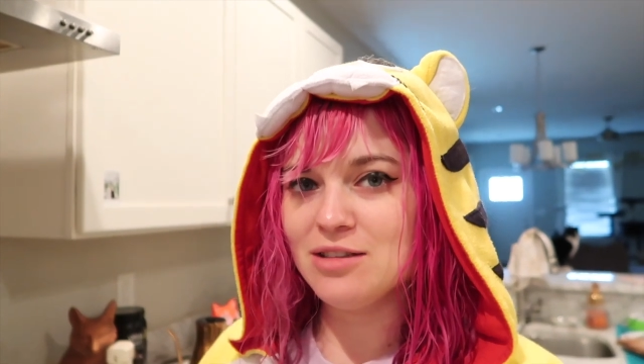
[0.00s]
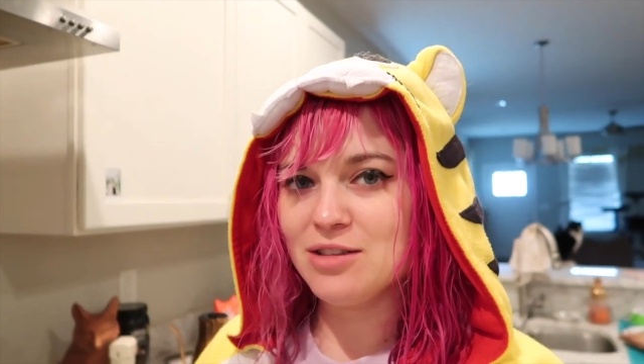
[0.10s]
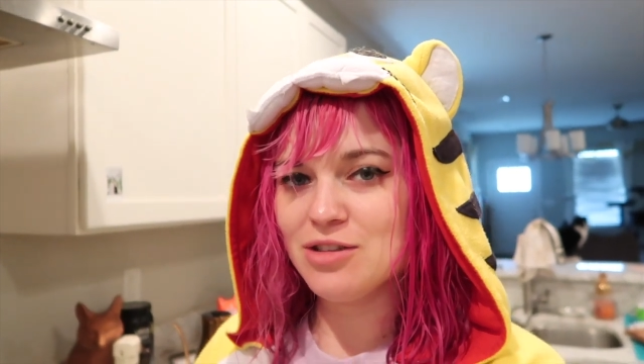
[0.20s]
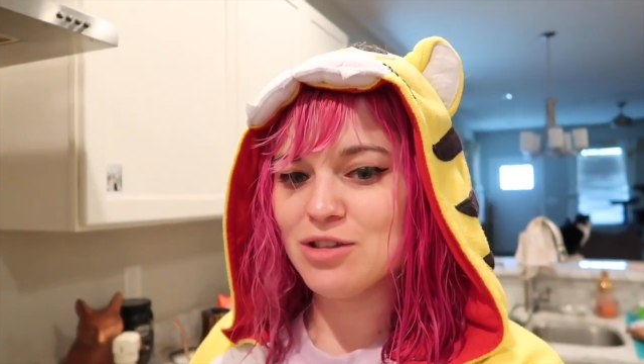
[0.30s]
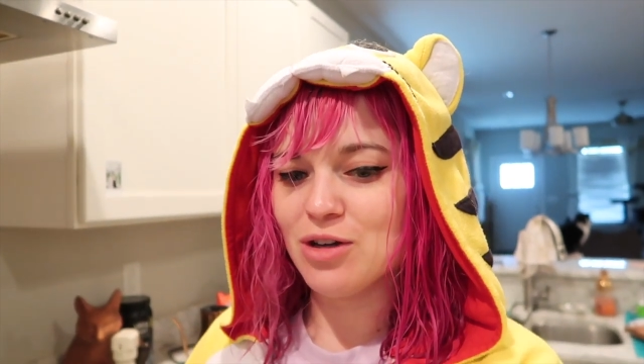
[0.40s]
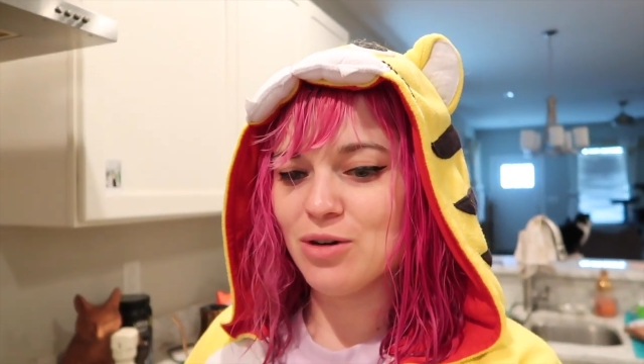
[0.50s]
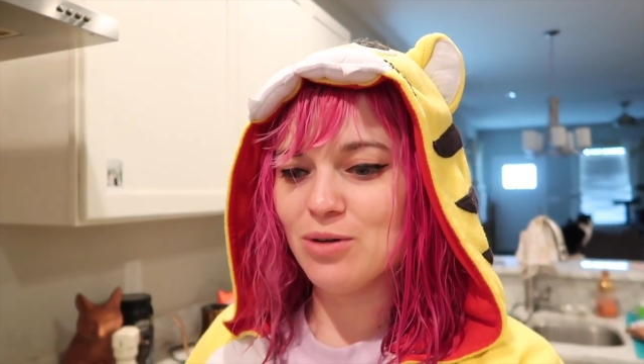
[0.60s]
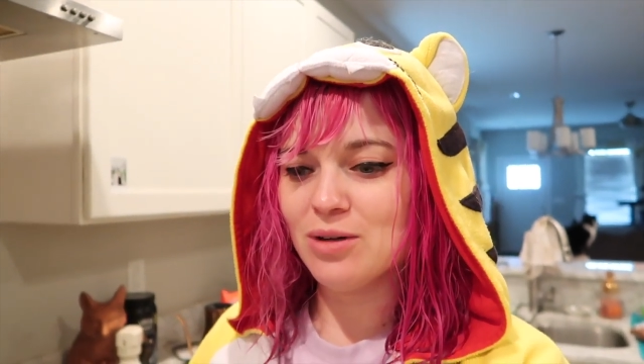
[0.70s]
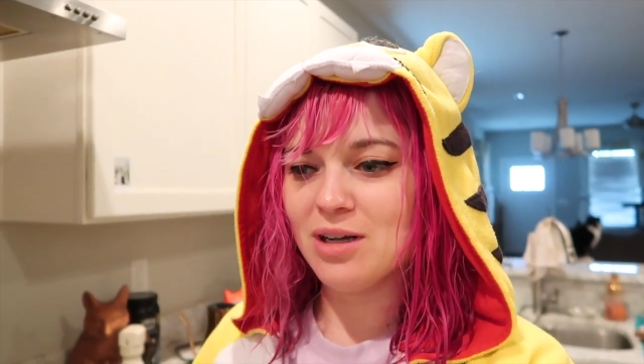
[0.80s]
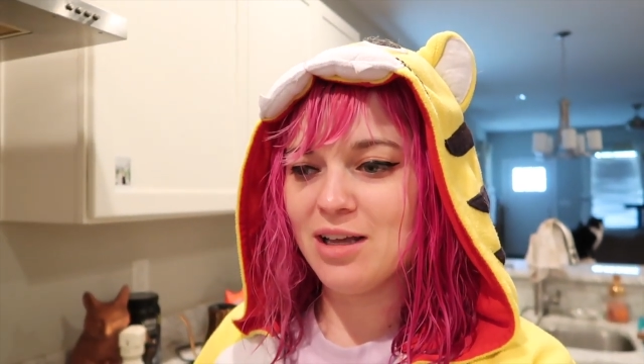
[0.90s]

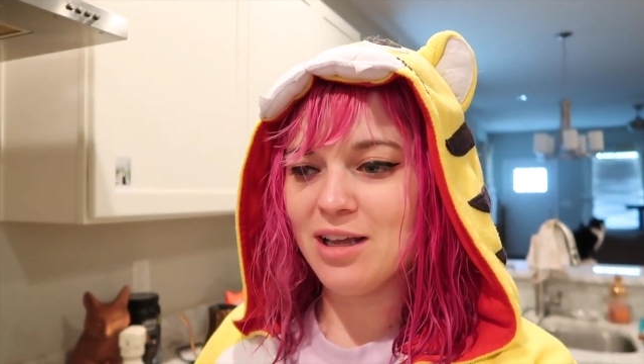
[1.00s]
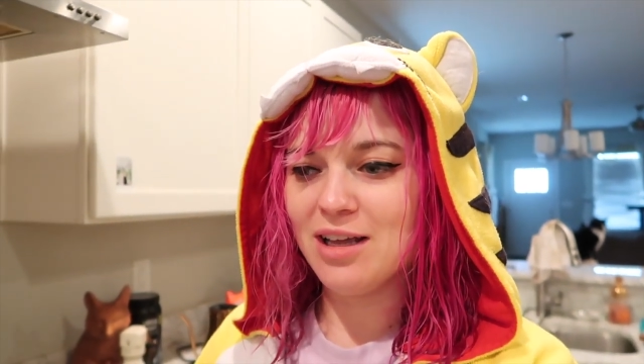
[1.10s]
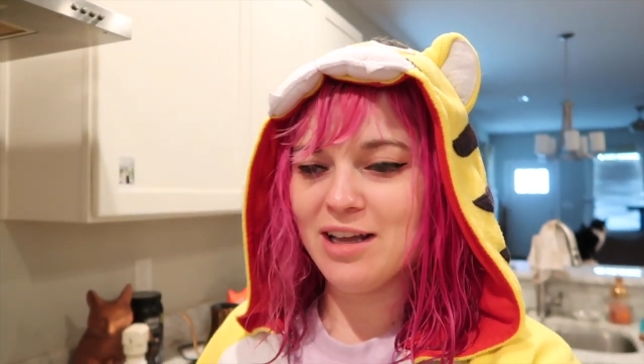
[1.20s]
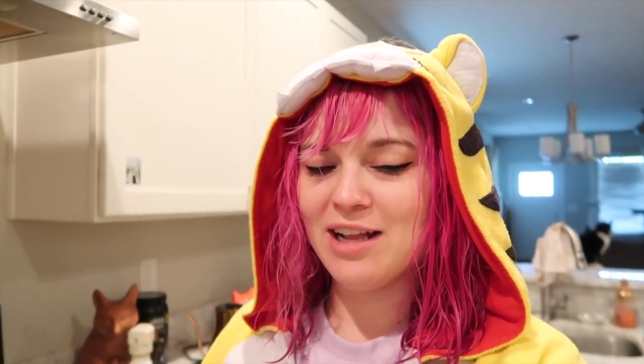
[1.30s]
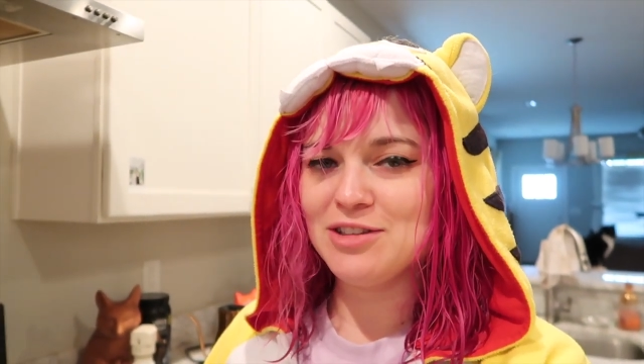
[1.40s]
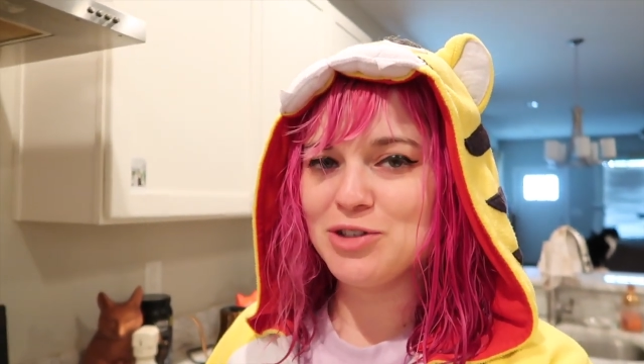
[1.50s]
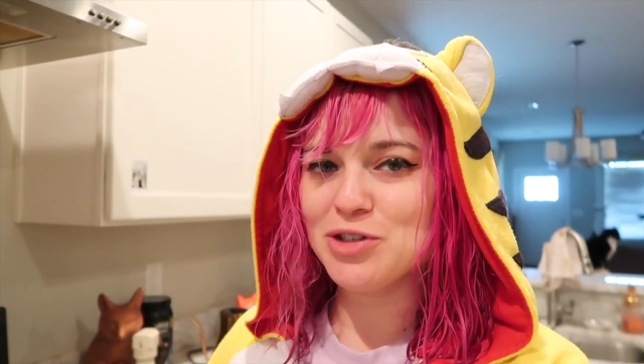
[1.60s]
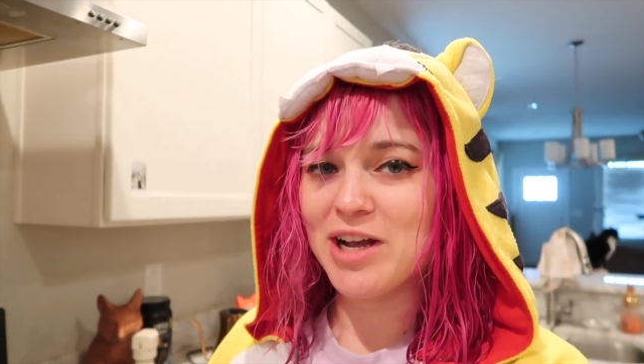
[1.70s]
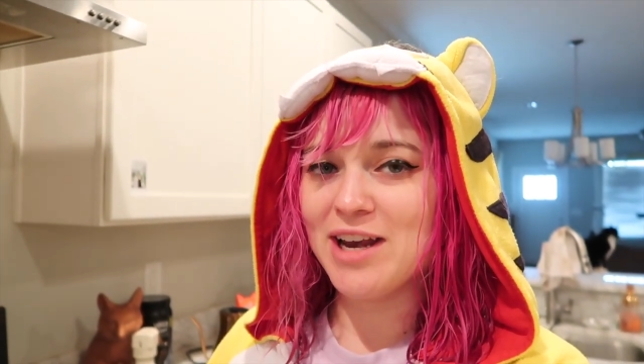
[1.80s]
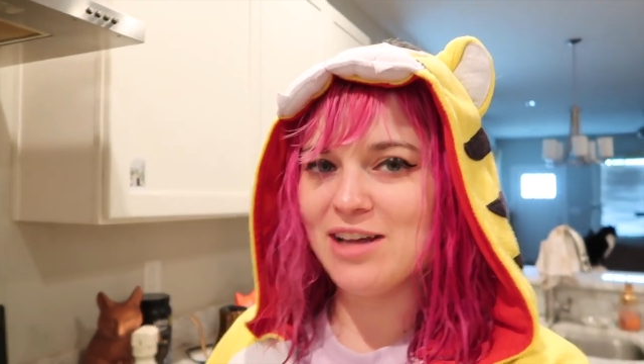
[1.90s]
so it has to
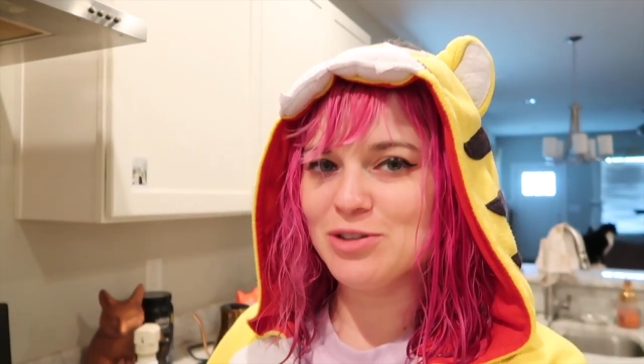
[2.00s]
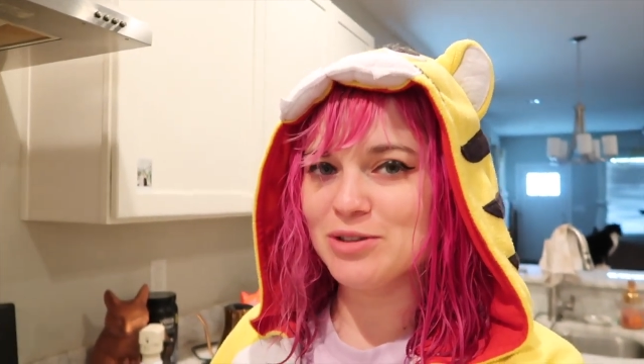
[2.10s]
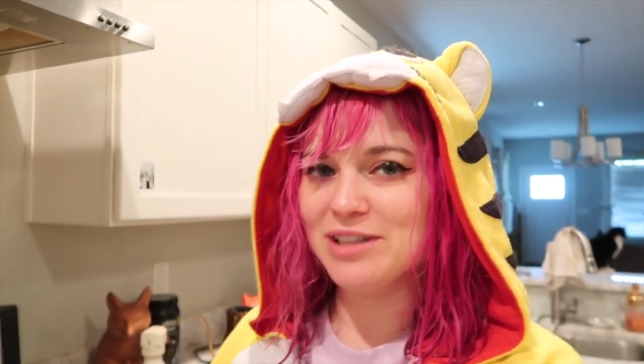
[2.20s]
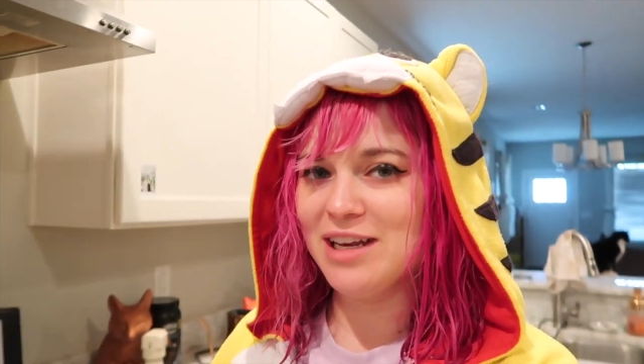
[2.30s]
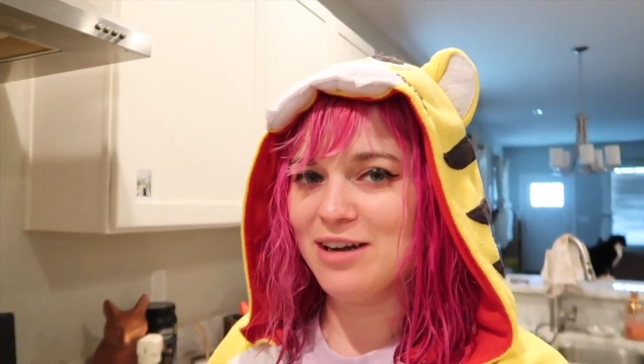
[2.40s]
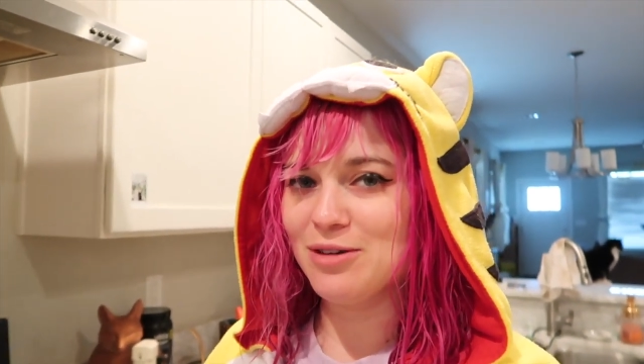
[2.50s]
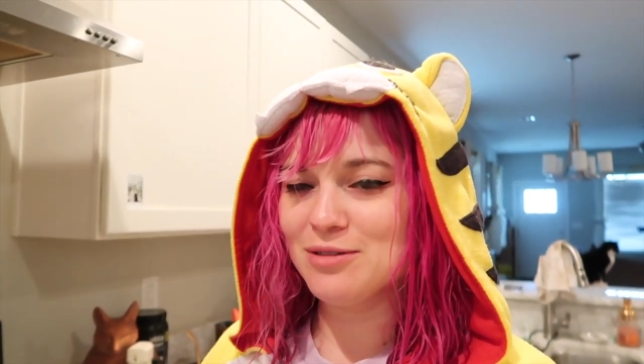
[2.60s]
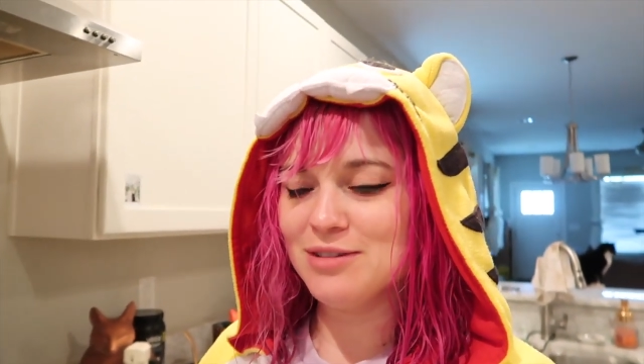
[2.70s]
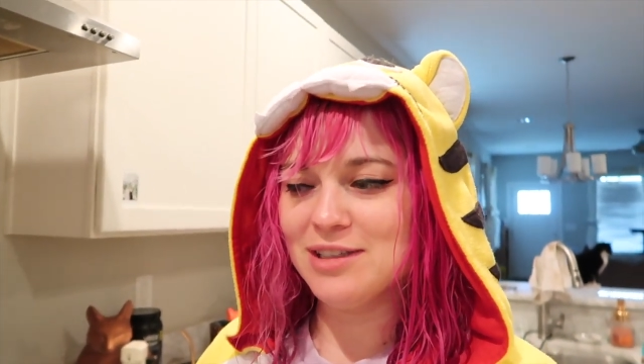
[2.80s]
dry naturally now,